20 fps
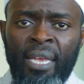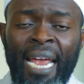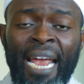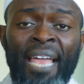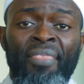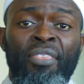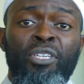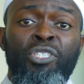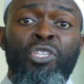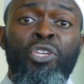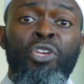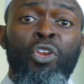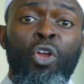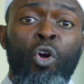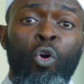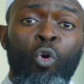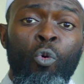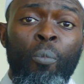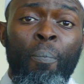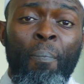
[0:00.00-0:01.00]
And there's
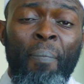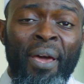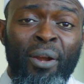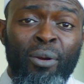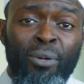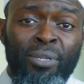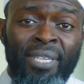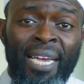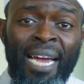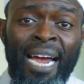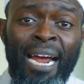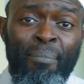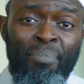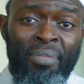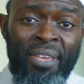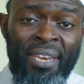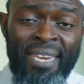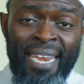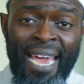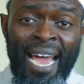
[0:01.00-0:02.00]
no better time
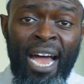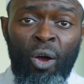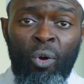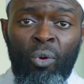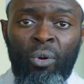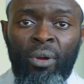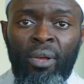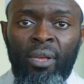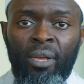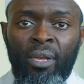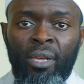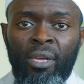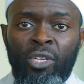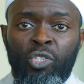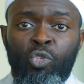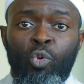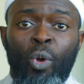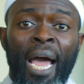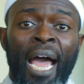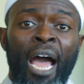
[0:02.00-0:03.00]
than now.
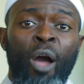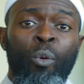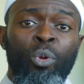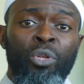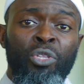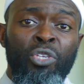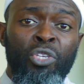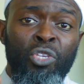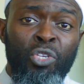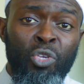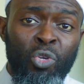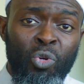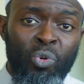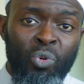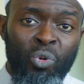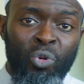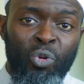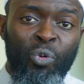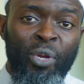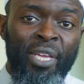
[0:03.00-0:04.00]
So how will
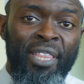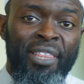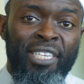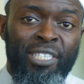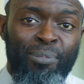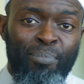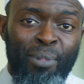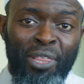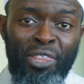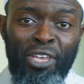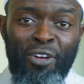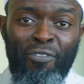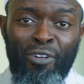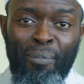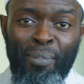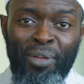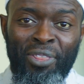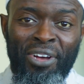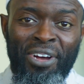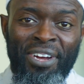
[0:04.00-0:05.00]
you greet this month of
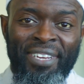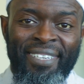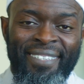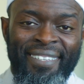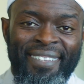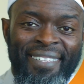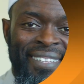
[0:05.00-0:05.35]
Ramadan?